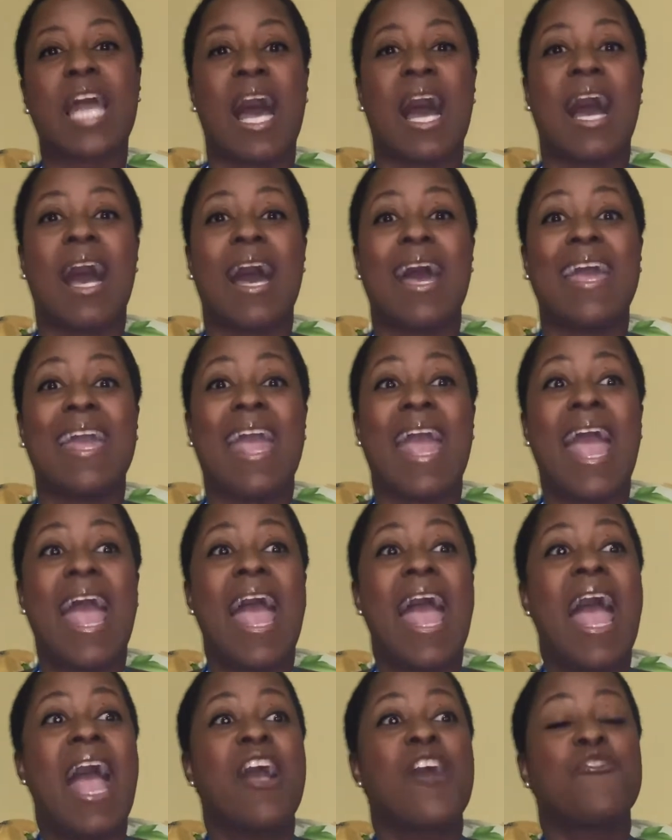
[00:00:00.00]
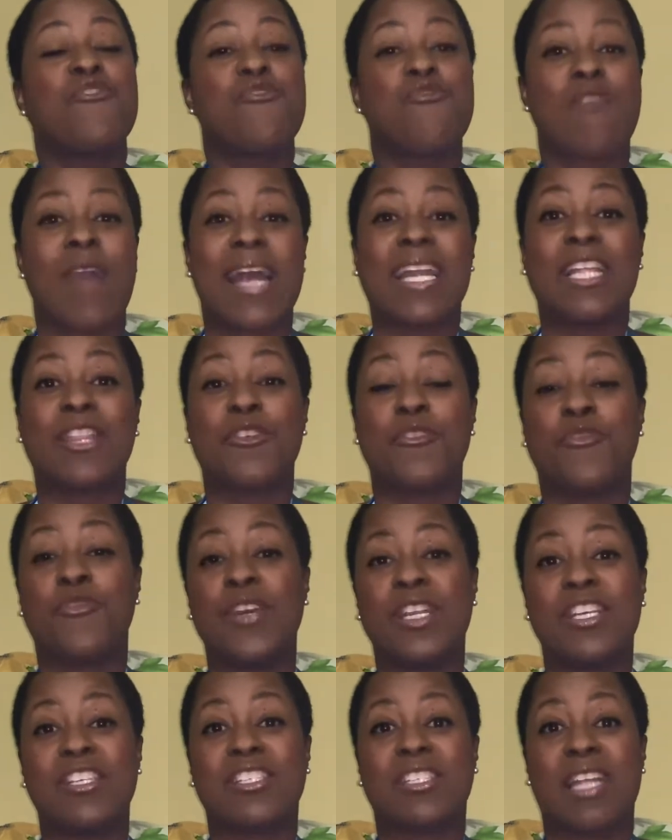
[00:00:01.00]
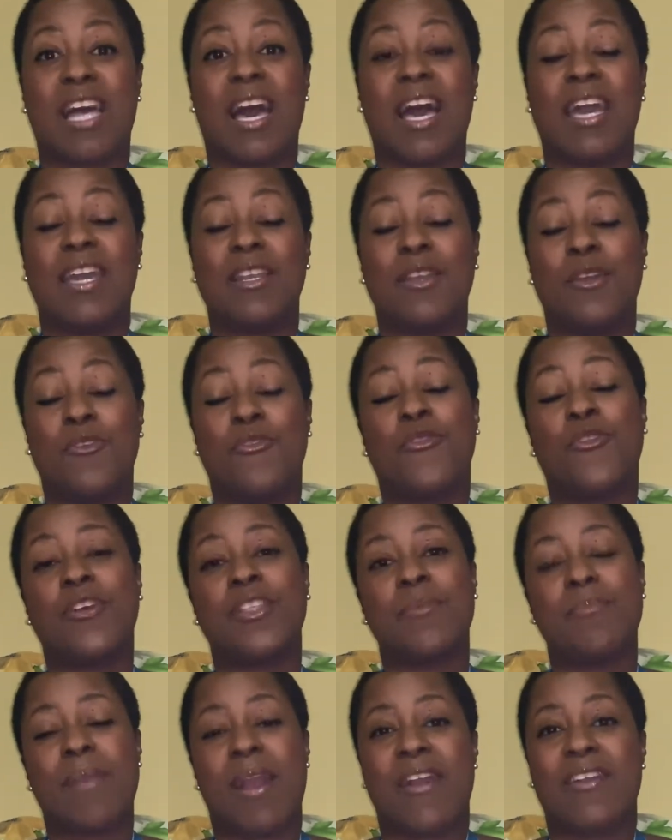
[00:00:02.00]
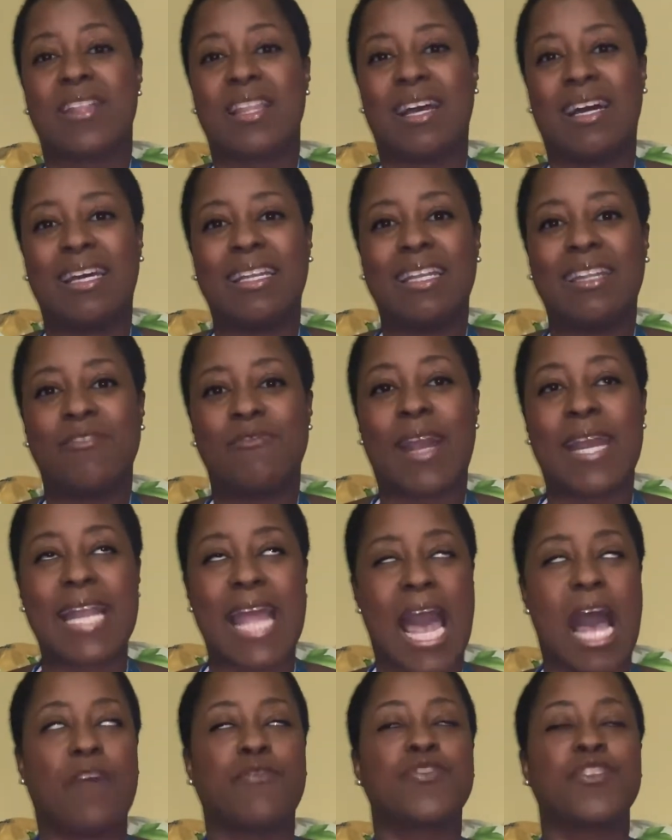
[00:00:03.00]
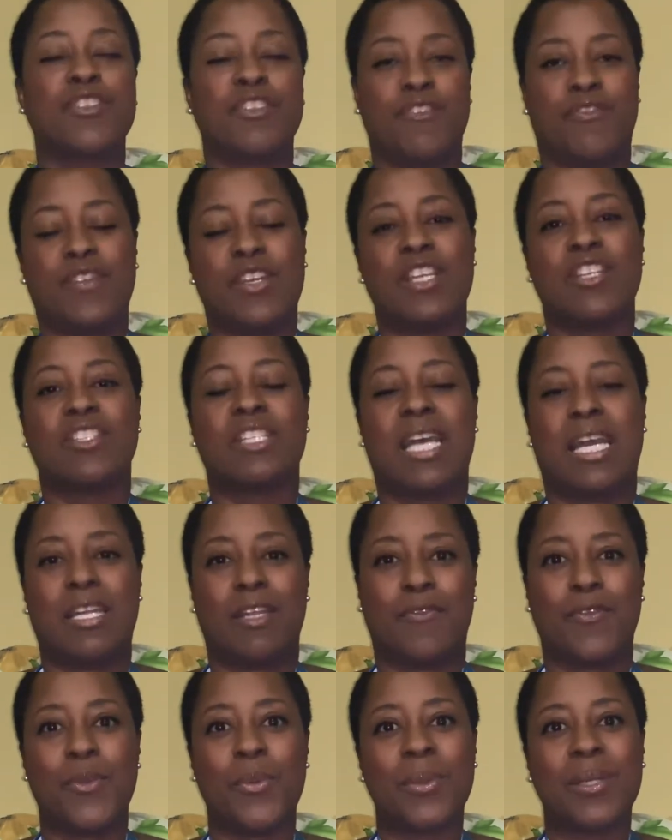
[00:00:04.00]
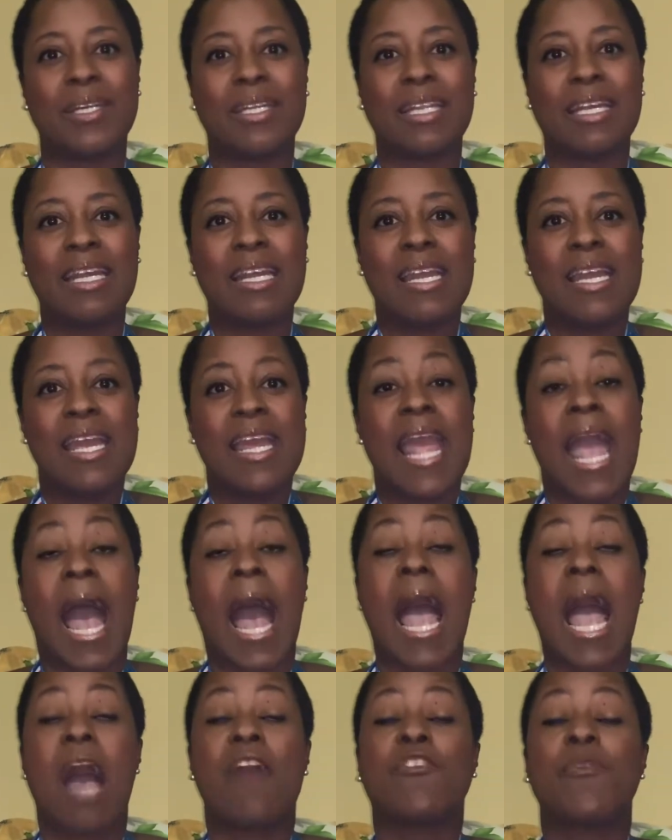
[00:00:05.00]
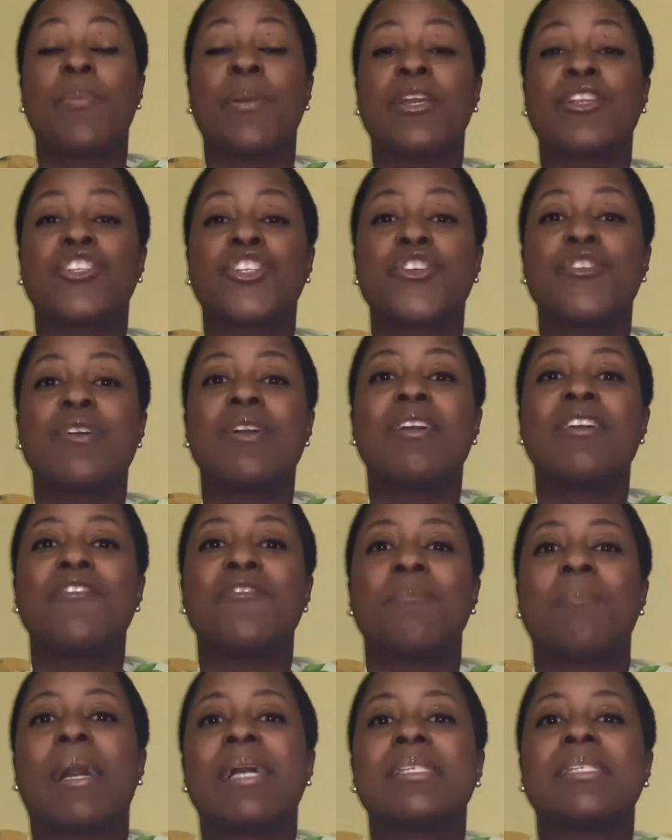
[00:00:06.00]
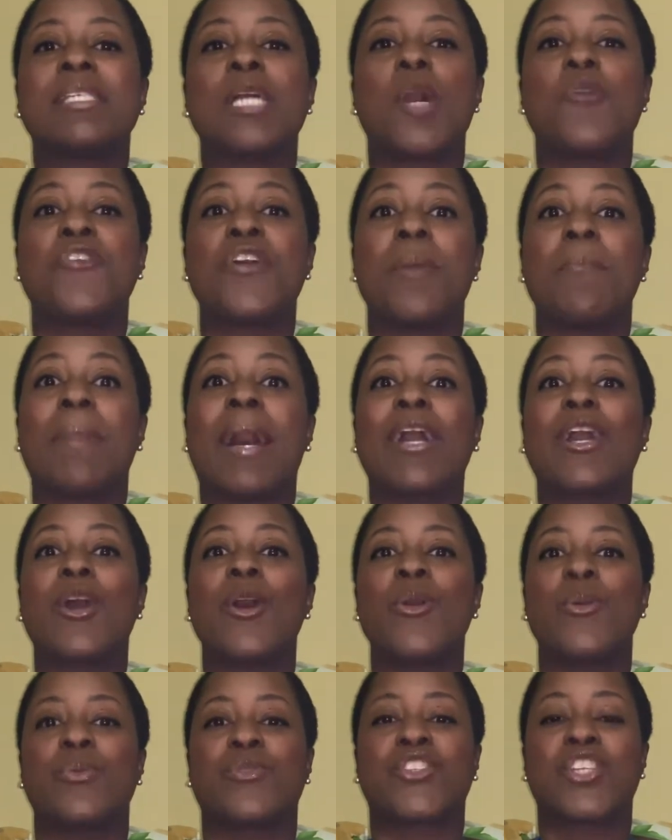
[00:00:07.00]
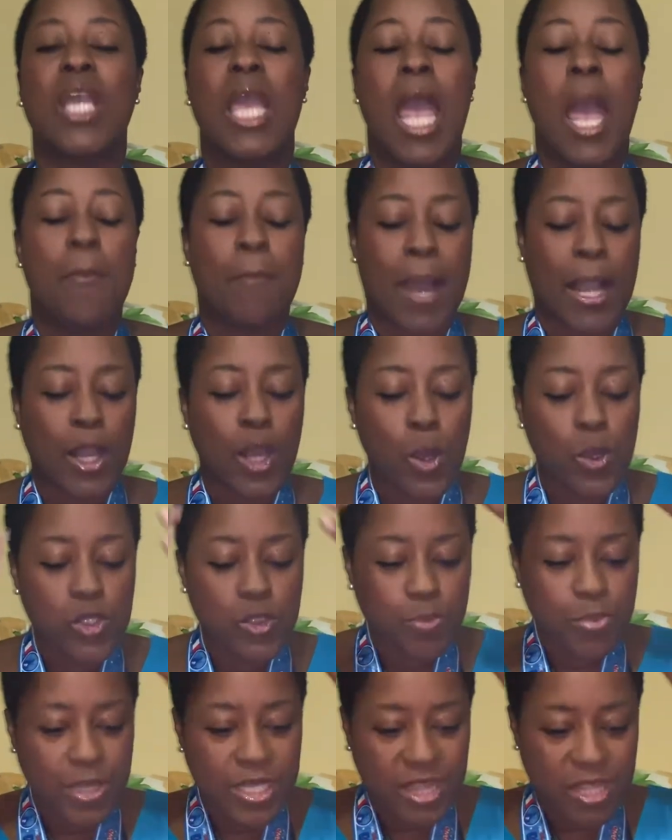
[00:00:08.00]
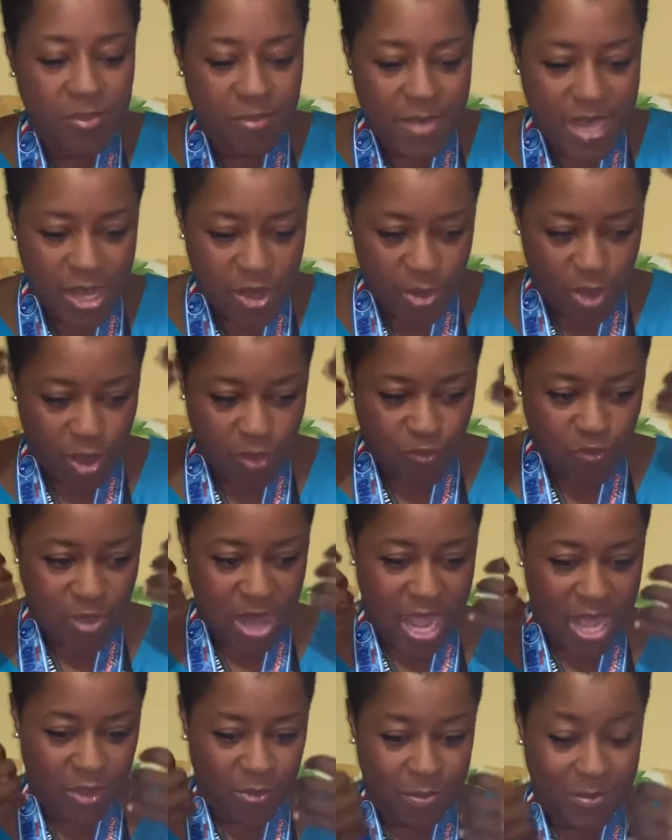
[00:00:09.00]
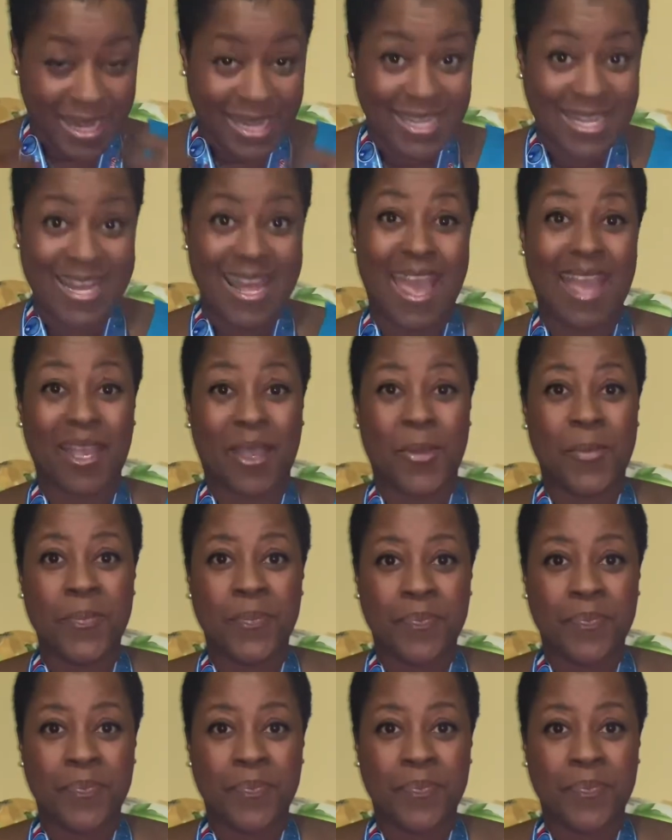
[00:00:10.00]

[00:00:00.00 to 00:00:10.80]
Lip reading: I right at the finish line for the marathon, right after the finish line, if you would. I have a picture of myself and my coach. My coach put the medal around my neck.